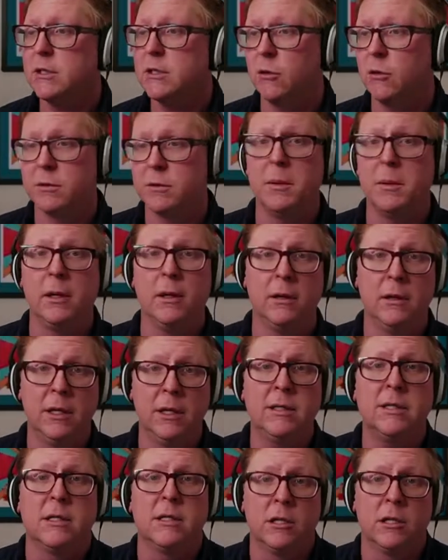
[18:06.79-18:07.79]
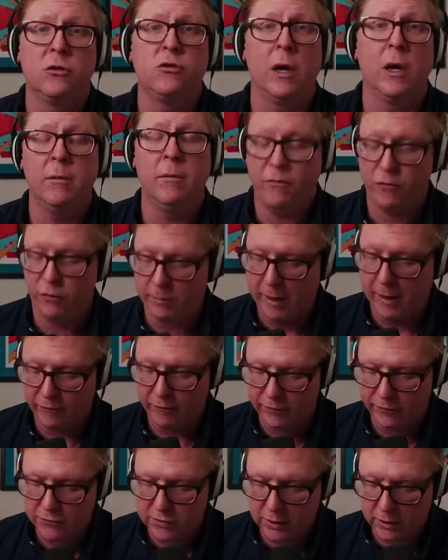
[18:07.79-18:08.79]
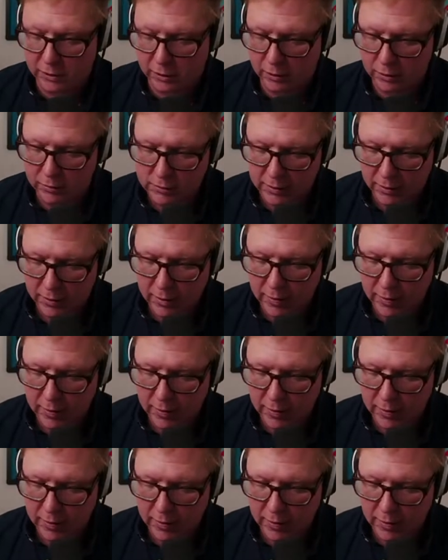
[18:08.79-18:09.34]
So it's been this is the trend for about 15 years.